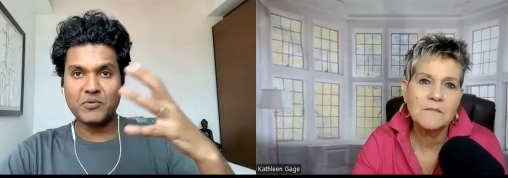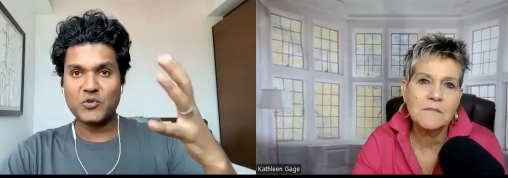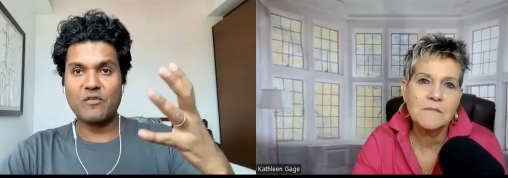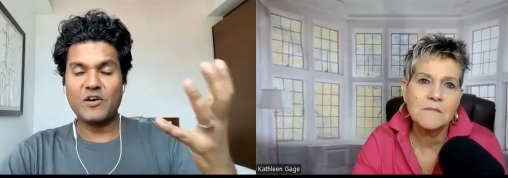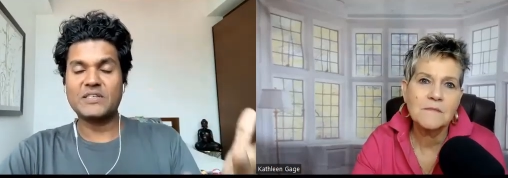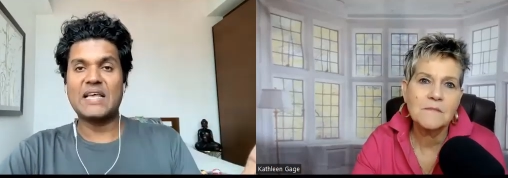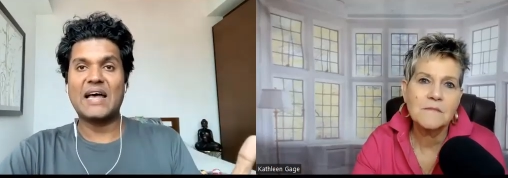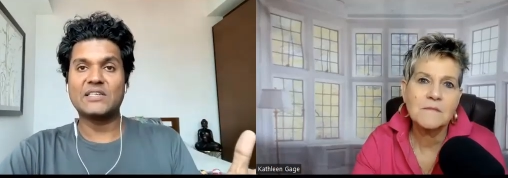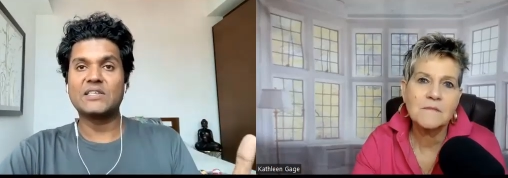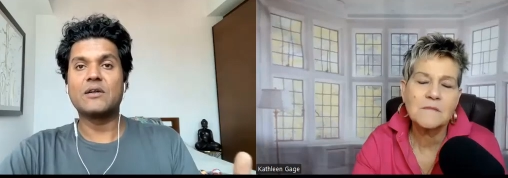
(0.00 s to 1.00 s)
Speaker 1: sort of our
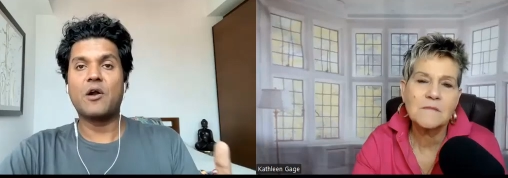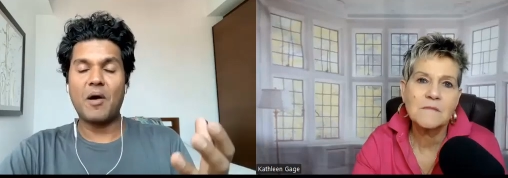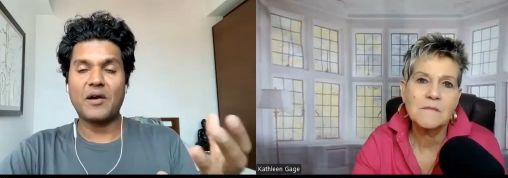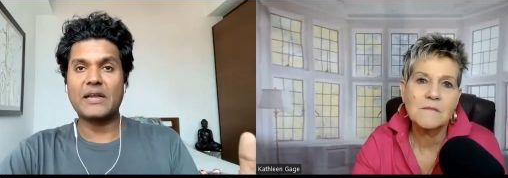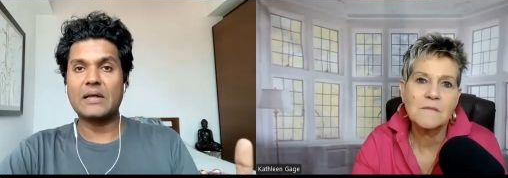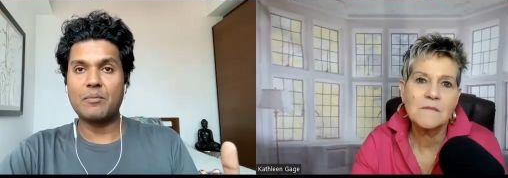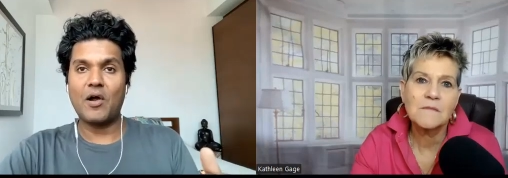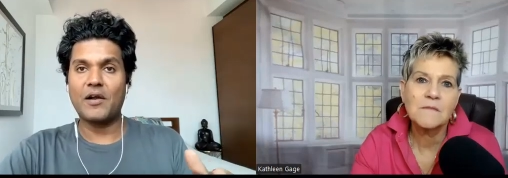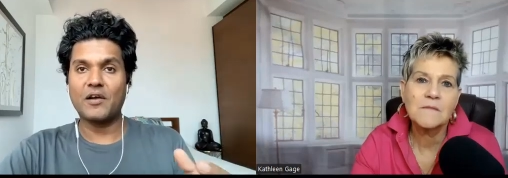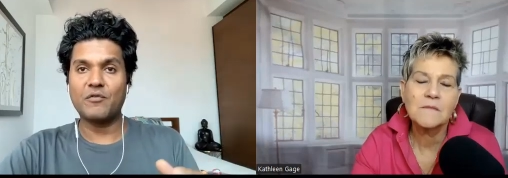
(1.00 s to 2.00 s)
saas and our marketing
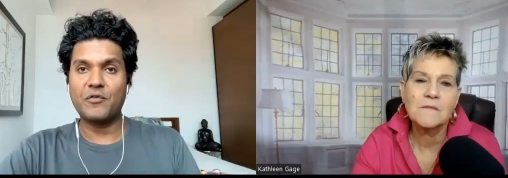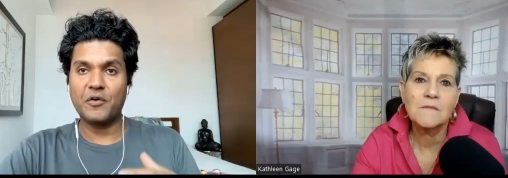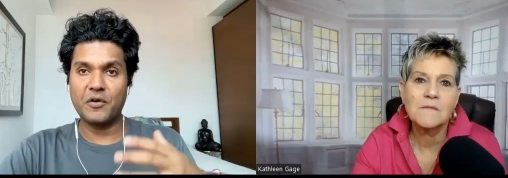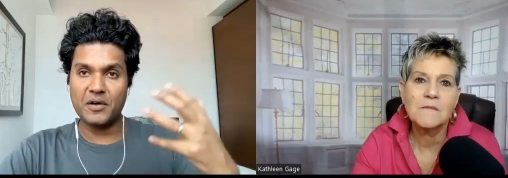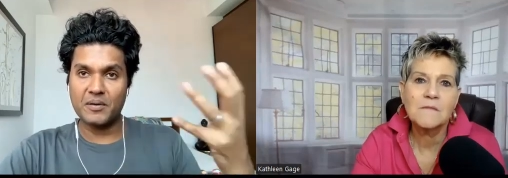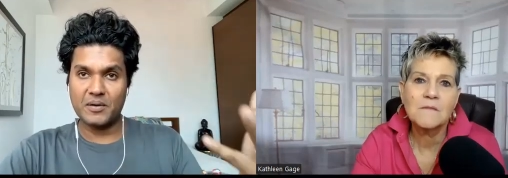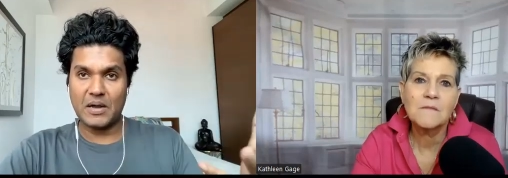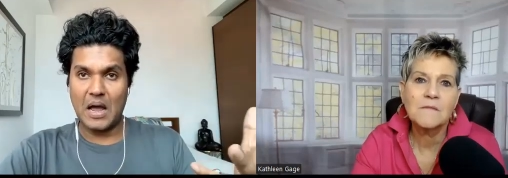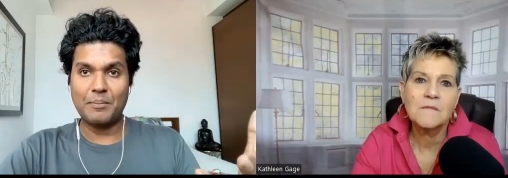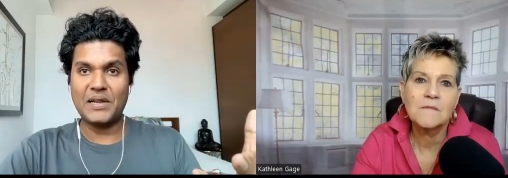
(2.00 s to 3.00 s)
product for
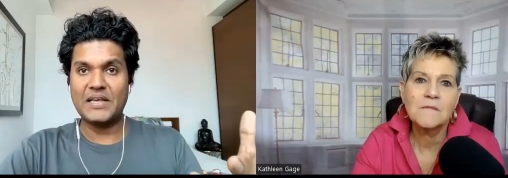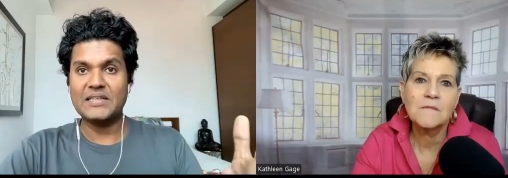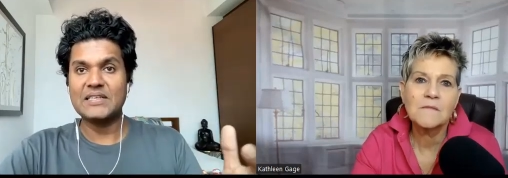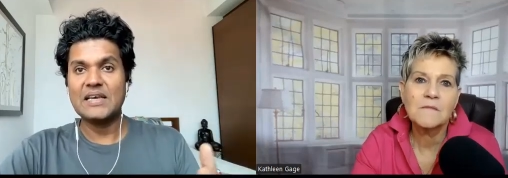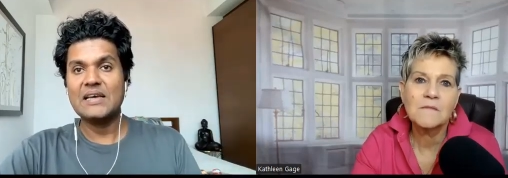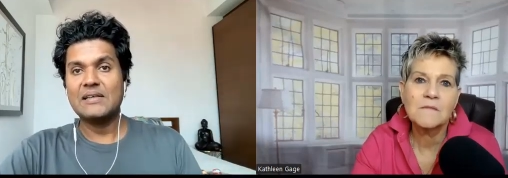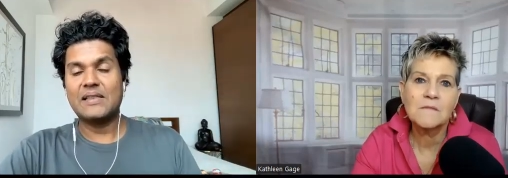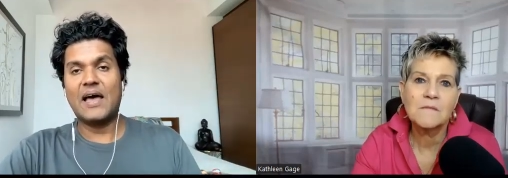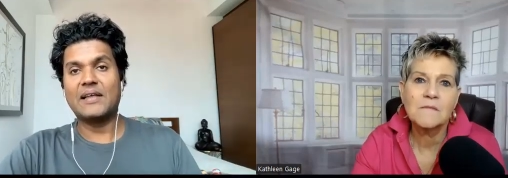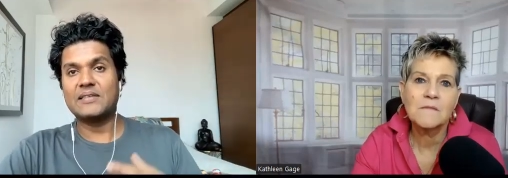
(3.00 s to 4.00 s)
companies
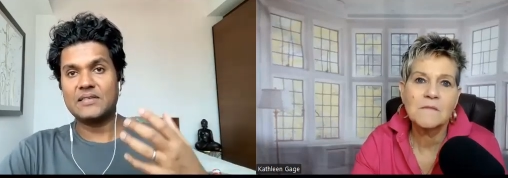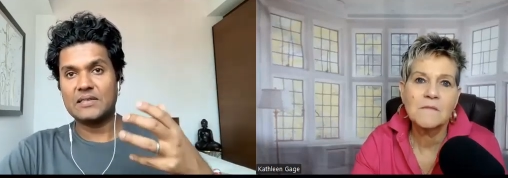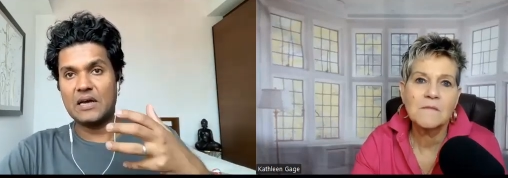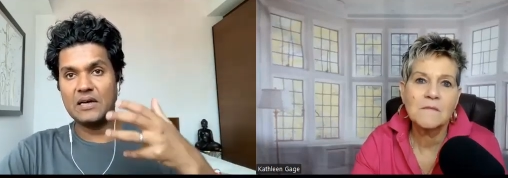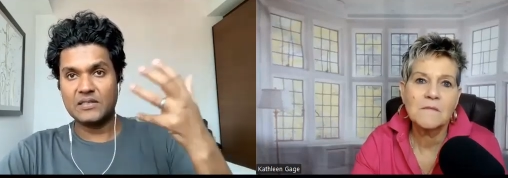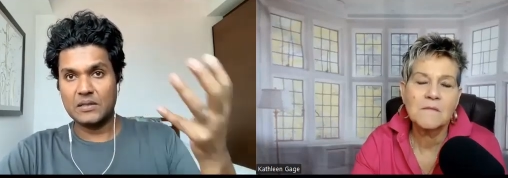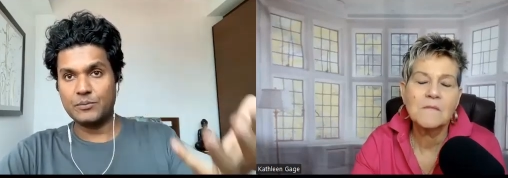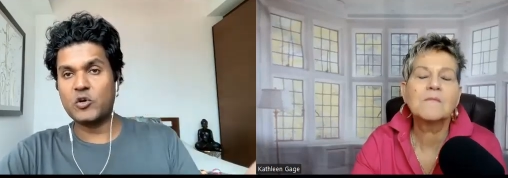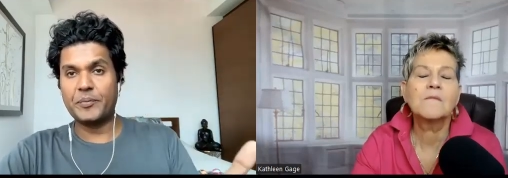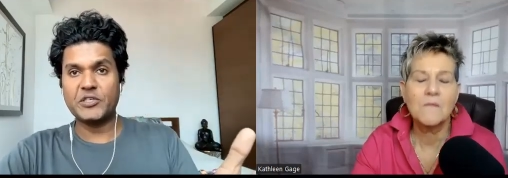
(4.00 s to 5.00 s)
that's a
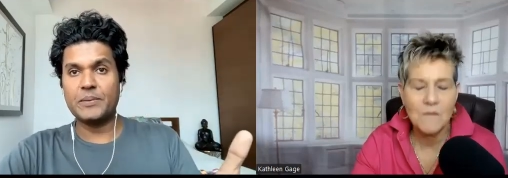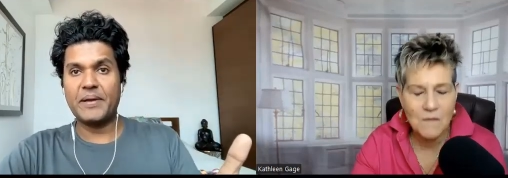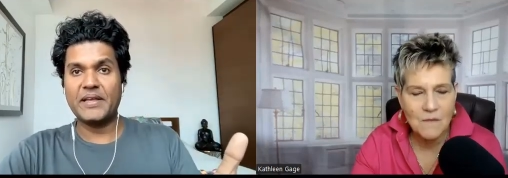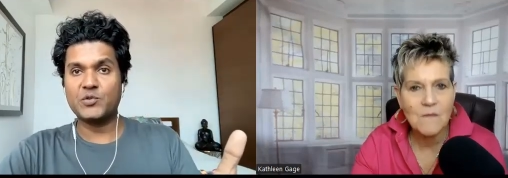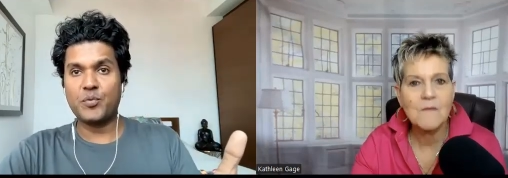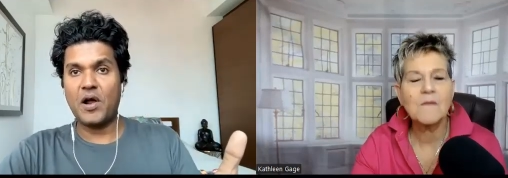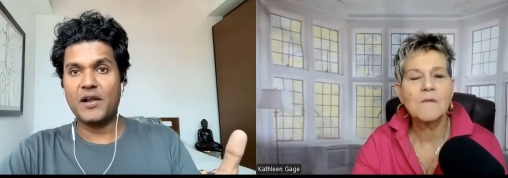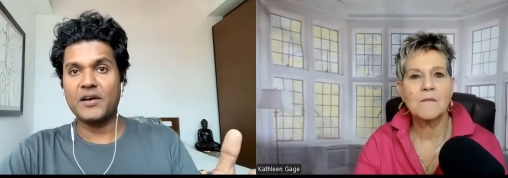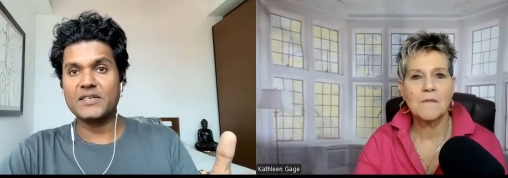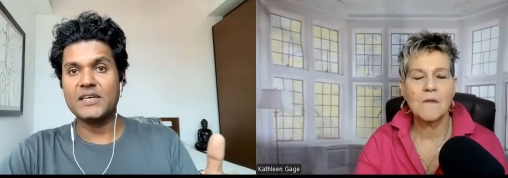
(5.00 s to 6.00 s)
subscription based
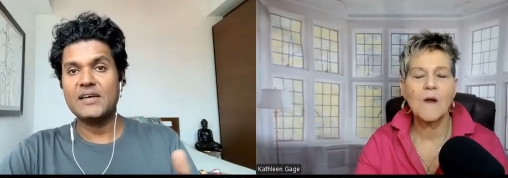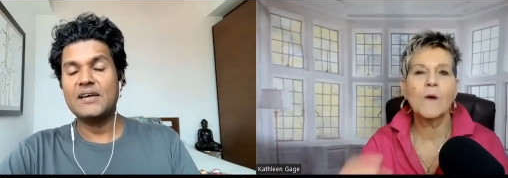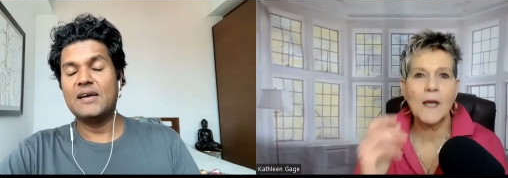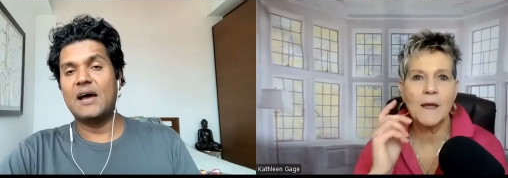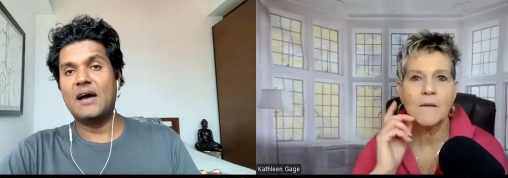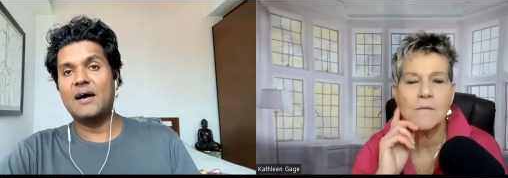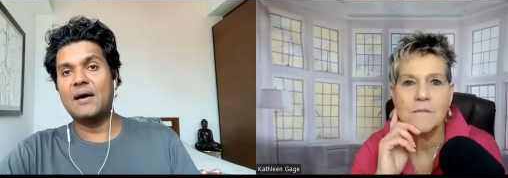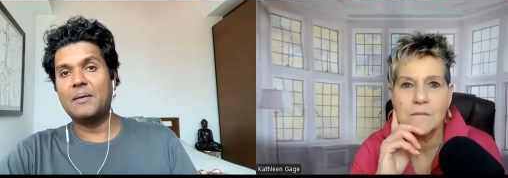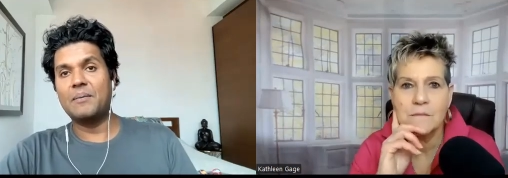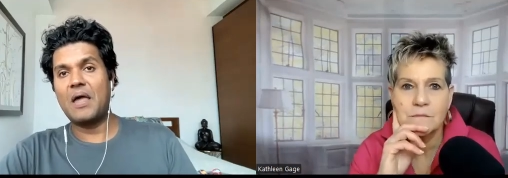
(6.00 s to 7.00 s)
product okay
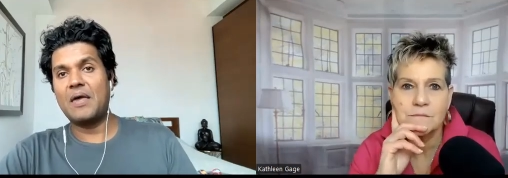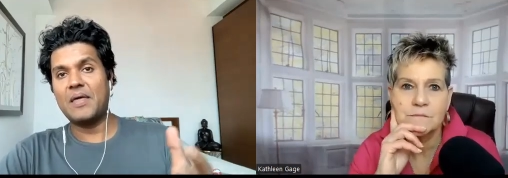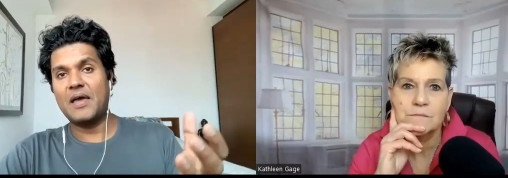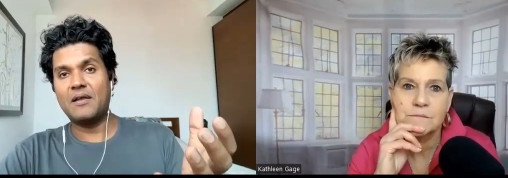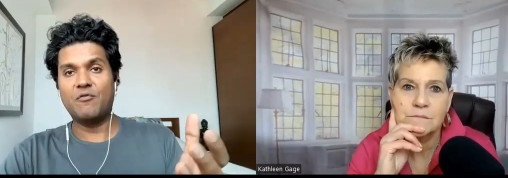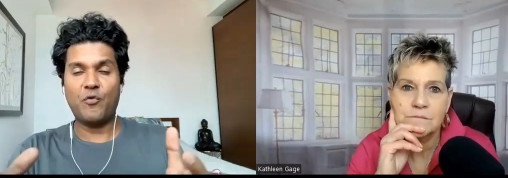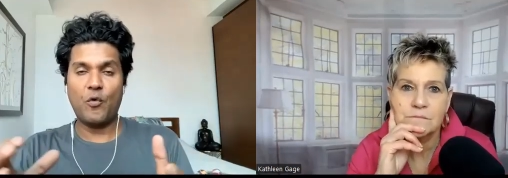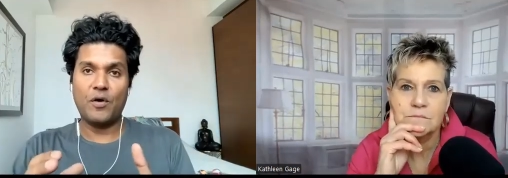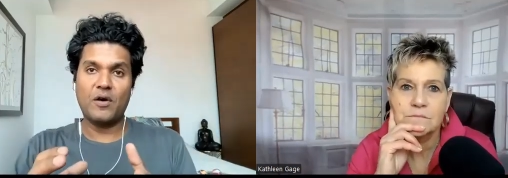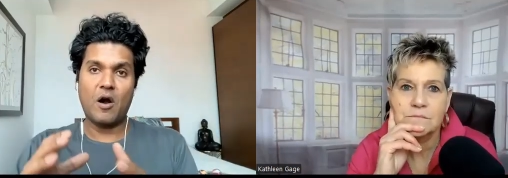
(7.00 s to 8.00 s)
um, and then
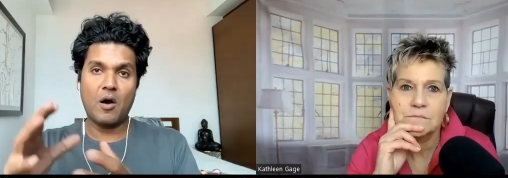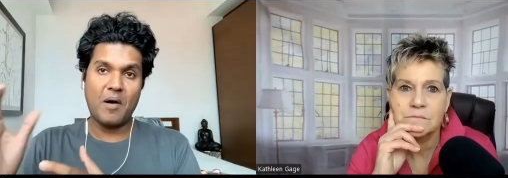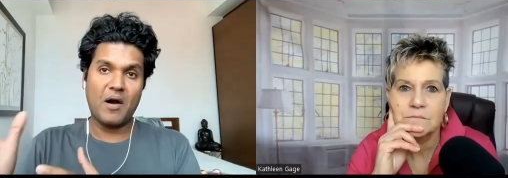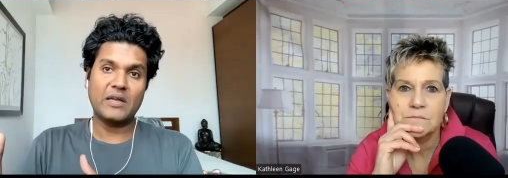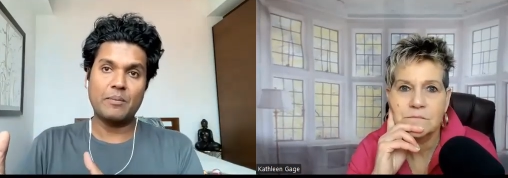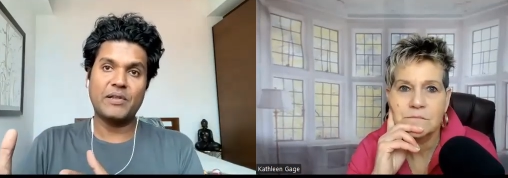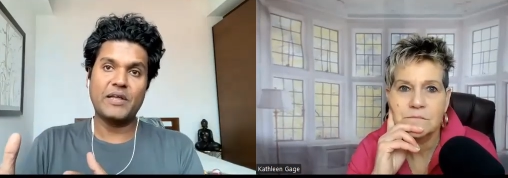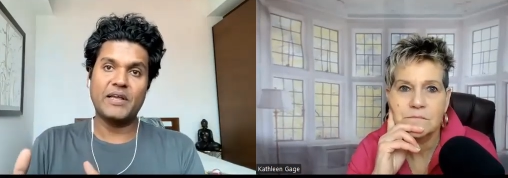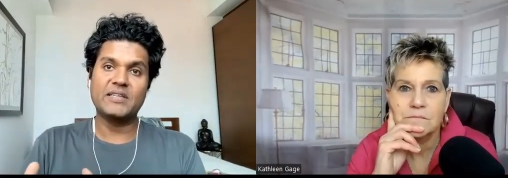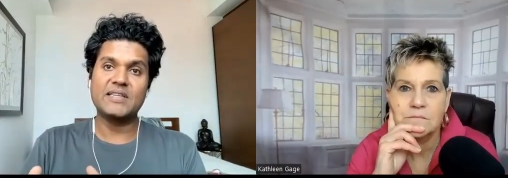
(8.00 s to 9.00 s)
for our
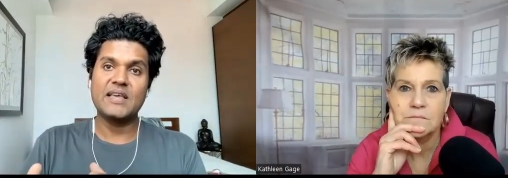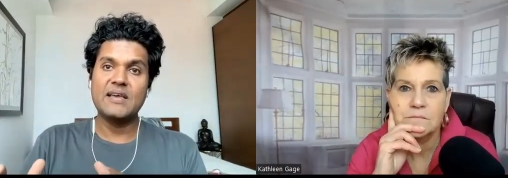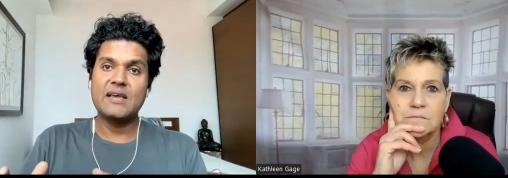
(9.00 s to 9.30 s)
marketplace